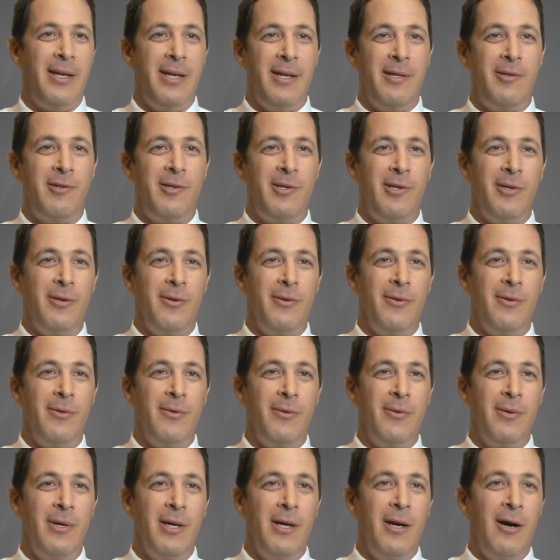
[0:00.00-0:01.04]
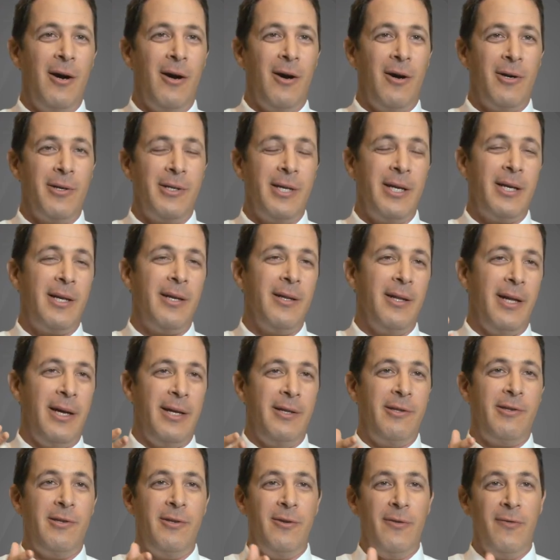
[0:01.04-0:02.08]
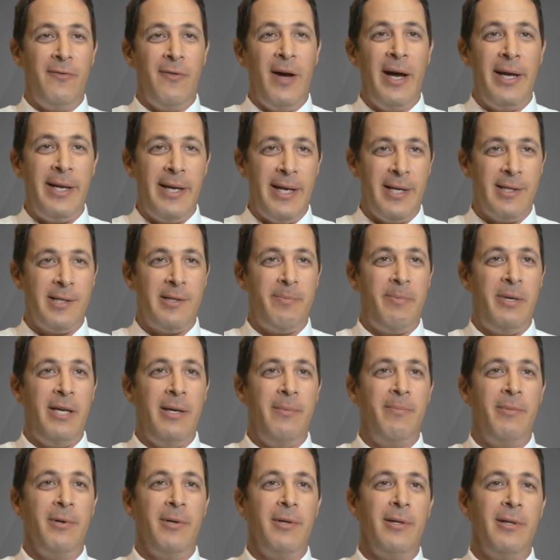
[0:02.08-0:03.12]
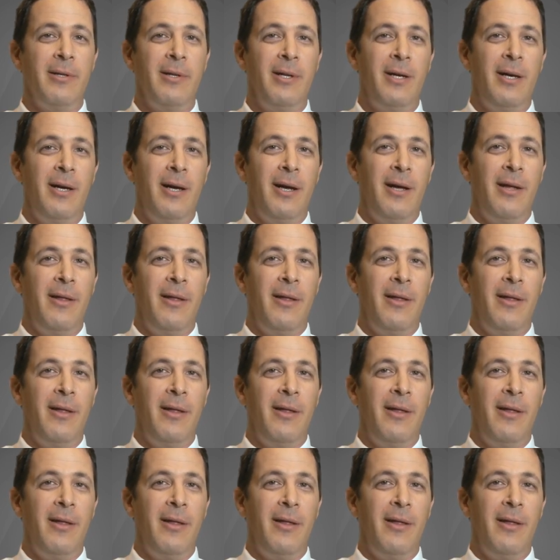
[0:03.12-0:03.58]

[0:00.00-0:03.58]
They need to articulate to finance people